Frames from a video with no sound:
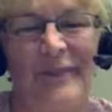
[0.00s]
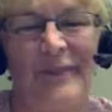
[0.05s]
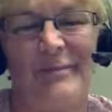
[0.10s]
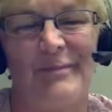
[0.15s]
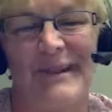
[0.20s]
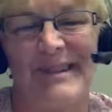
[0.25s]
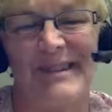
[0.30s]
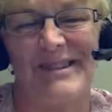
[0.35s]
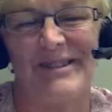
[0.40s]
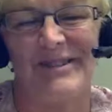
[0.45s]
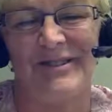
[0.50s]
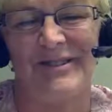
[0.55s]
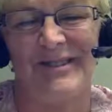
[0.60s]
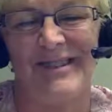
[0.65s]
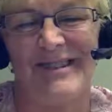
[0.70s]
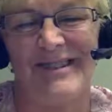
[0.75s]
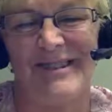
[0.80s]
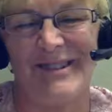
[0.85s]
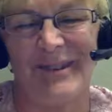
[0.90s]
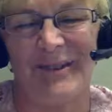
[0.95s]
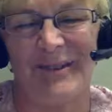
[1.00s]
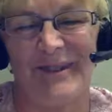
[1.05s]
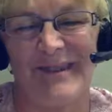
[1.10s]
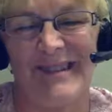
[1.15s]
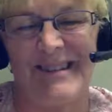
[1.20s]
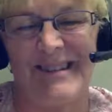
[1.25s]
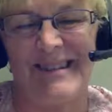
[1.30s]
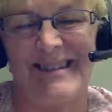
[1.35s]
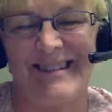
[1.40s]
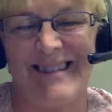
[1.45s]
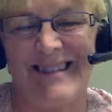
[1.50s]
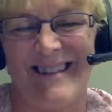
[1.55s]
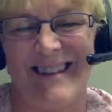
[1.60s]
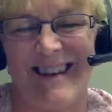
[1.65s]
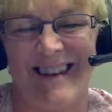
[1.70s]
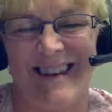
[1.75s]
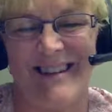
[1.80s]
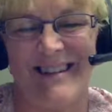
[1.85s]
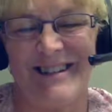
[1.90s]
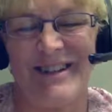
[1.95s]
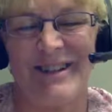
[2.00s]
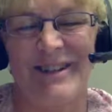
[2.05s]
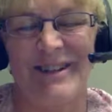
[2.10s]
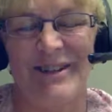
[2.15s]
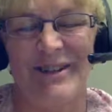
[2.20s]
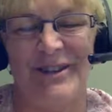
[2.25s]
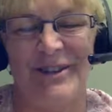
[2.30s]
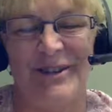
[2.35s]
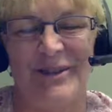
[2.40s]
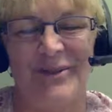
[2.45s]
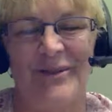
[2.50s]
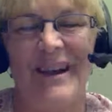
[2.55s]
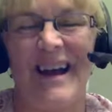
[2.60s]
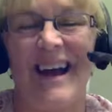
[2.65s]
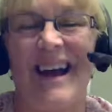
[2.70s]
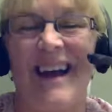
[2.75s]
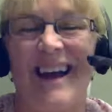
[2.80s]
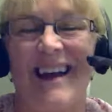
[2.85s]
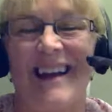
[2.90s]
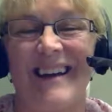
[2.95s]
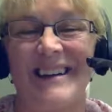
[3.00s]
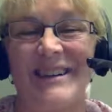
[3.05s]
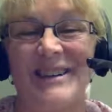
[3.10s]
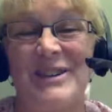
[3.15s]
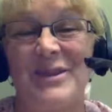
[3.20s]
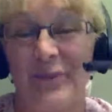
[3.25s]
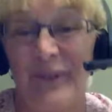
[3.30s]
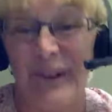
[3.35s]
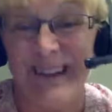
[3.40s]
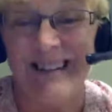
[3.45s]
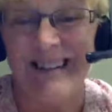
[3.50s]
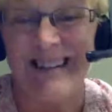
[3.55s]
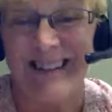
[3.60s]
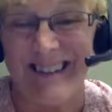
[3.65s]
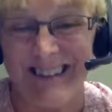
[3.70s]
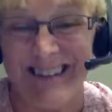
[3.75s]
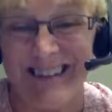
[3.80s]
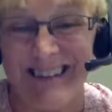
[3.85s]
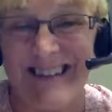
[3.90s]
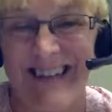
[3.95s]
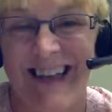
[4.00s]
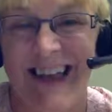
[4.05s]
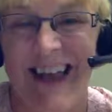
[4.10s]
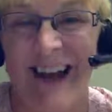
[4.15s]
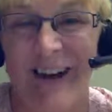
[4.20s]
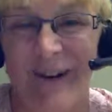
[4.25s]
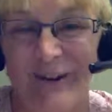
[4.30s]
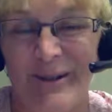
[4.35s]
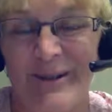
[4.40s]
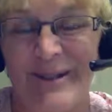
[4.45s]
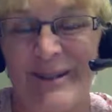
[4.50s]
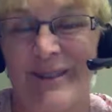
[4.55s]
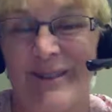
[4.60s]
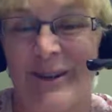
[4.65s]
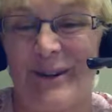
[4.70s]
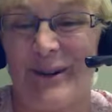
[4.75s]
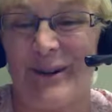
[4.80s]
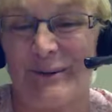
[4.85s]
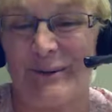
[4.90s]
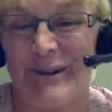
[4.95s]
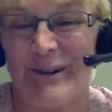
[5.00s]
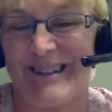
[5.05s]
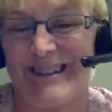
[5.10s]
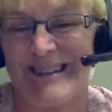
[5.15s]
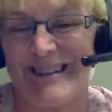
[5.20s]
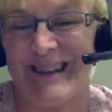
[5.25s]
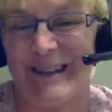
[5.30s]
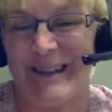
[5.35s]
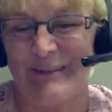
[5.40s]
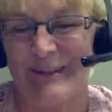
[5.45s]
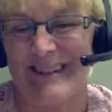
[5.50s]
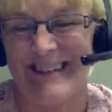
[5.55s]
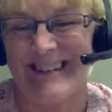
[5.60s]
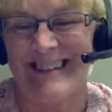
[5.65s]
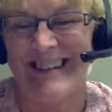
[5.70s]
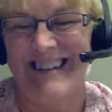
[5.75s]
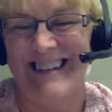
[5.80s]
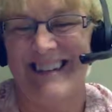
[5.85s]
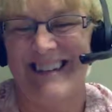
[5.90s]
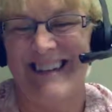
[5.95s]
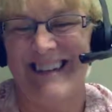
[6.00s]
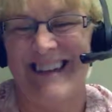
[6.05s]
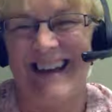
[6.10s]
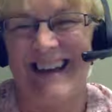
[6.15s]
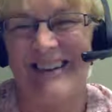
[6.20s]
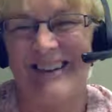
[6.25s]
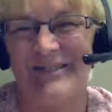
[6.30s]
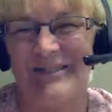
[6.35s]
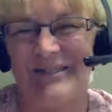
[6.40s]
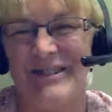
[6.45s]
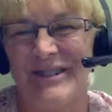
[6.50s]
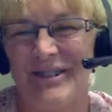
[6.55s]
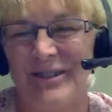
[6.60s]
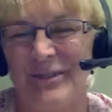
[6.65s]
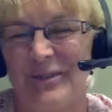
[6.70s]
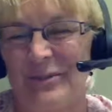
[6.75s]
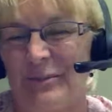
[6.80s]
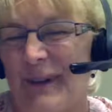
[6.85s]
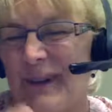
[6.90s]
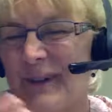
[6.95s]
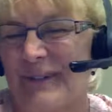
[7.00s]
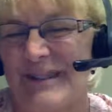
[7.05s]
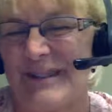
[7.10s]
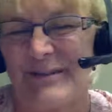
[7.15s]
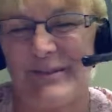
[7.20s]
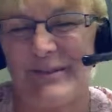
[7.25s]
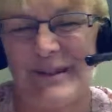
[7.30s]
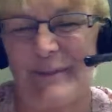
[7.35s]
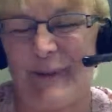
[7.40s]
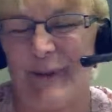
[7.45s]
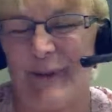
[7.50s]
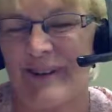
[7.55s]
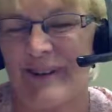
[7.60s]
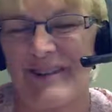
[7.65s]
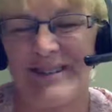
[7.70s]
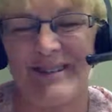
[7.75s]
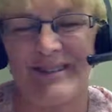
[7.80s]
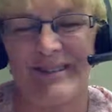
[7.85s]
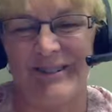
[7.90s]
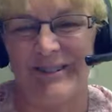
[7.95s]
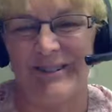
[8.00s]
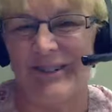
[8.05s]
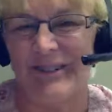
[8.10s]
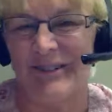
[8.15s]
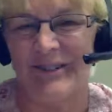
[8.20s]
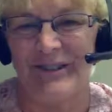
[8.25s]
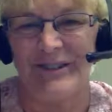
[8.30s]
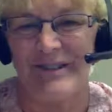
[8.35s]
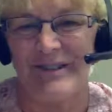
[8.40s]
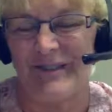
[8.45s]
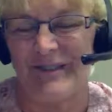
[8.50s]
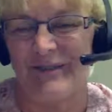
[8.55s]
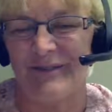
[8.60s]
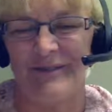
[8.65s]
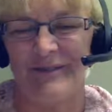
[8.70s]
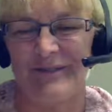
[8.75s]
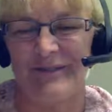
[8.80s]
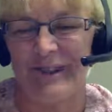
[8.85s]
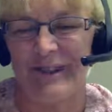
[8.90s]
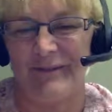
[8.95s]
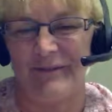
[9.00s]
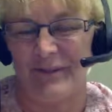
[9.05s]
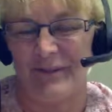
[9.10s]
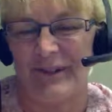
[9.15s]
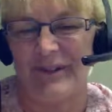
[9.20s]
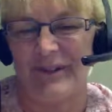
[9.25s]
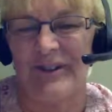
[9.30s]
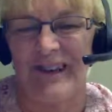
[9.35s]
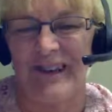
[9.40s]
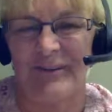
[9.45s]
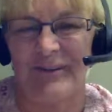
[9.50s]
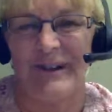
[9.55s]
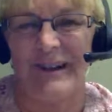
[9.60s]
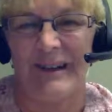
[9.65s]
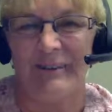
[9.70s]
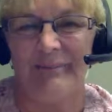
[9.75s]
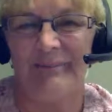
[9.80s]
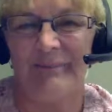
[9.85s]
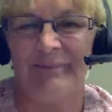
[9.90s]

of my students noticed that you had tweeted out the homework assignment. How do parents respond to your use of Twitter that way?